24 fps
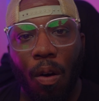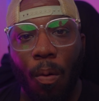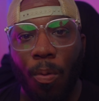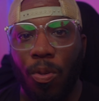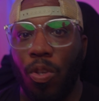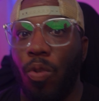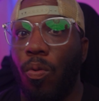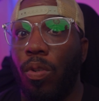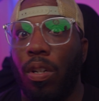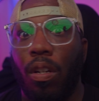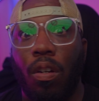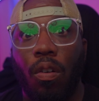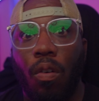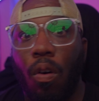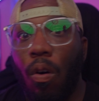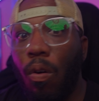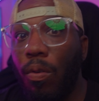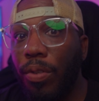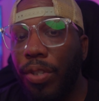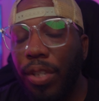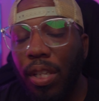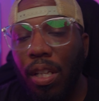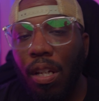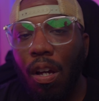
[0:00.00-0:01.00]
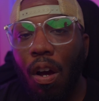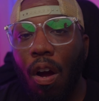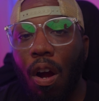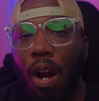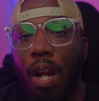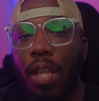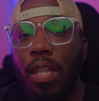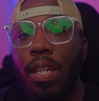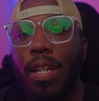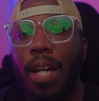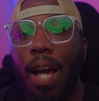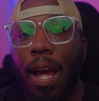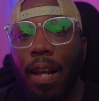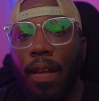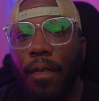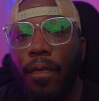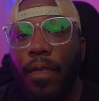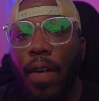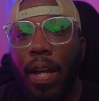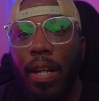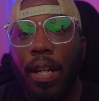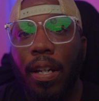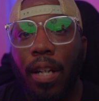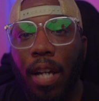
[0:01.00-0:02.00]
and you want to go OTR, you got to
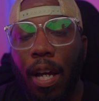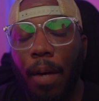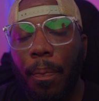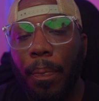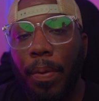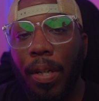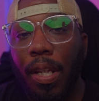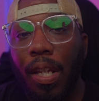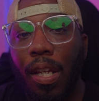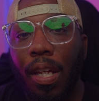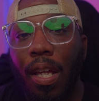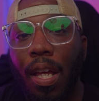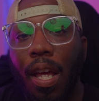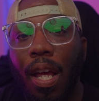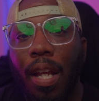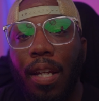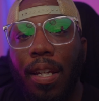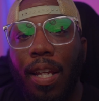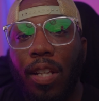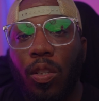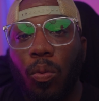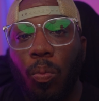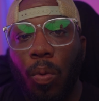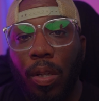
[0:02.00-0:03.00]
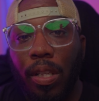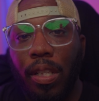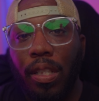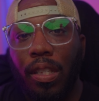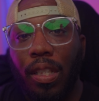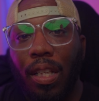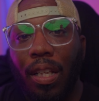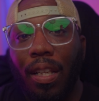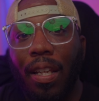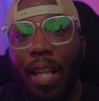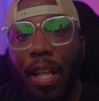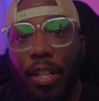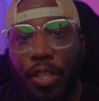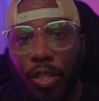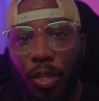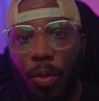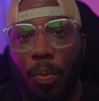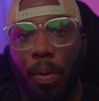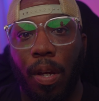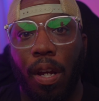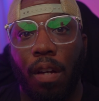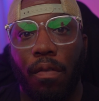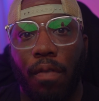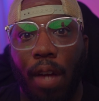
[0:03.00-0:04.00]
find a company that's willing to let you
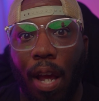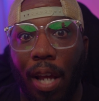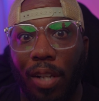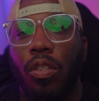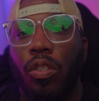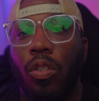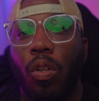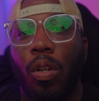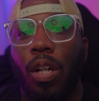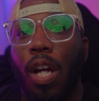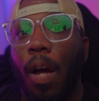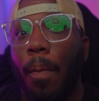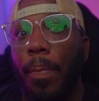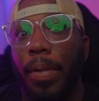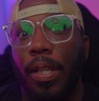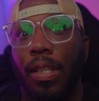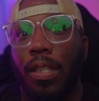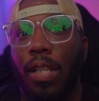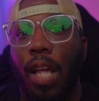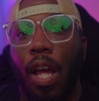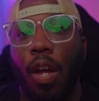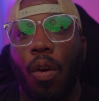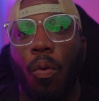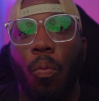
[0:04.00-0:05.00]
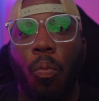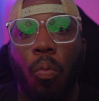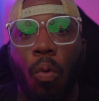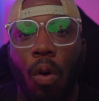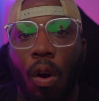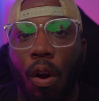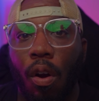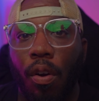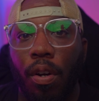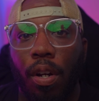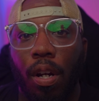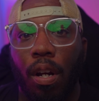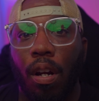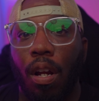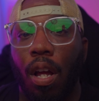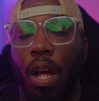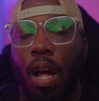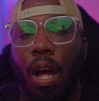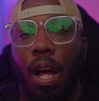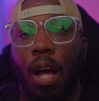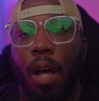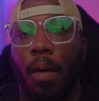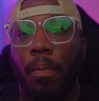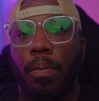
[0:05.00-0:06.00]
in, right? So companies like Werner,
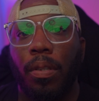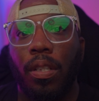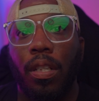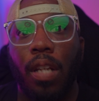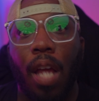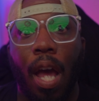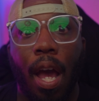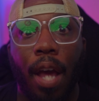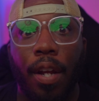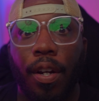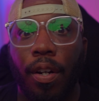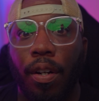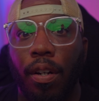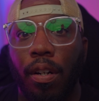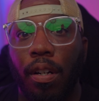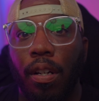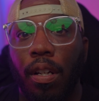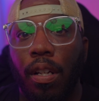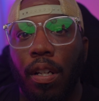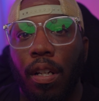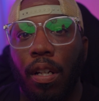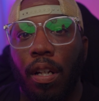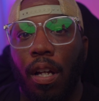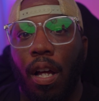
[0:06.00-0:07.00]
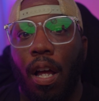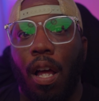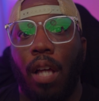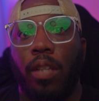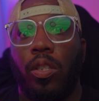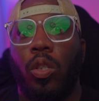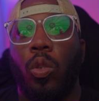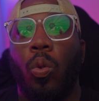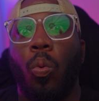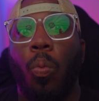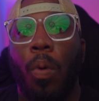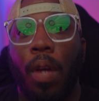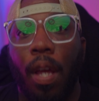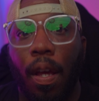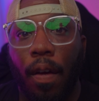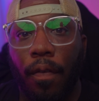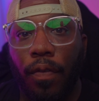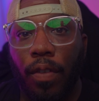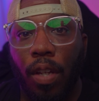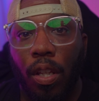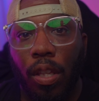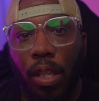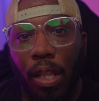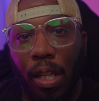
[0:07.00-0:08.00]
Schneider,
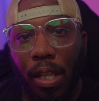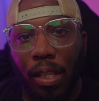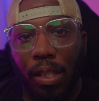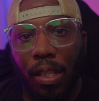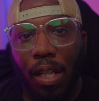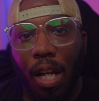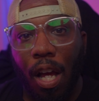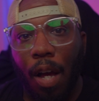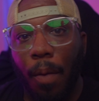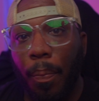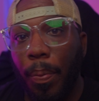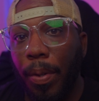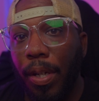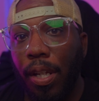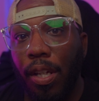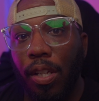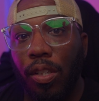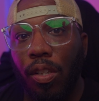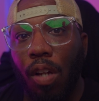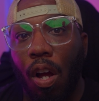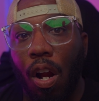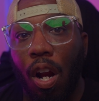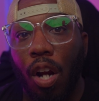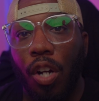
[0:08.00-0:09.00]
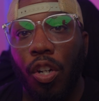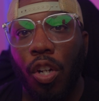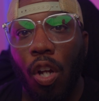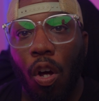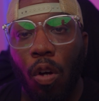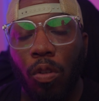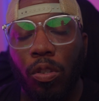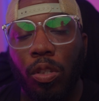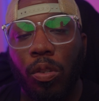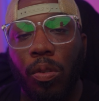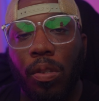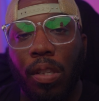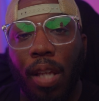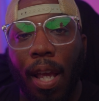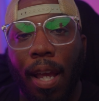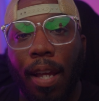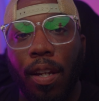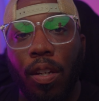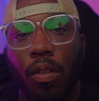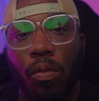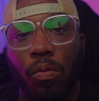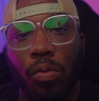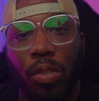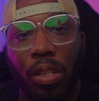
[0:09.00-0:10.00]
Swift, these companies are known to
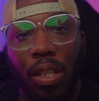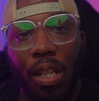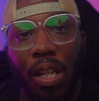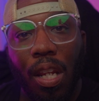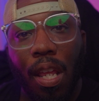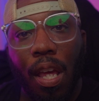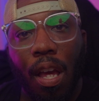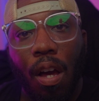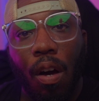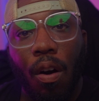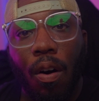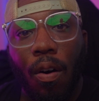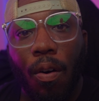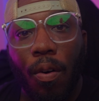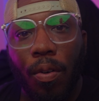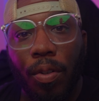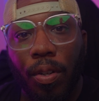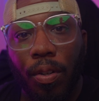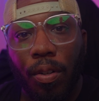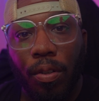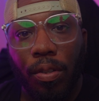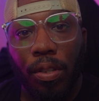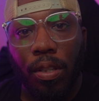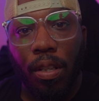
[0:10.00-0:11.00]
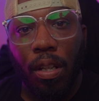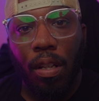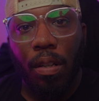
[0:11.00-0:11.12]
take new CDL holders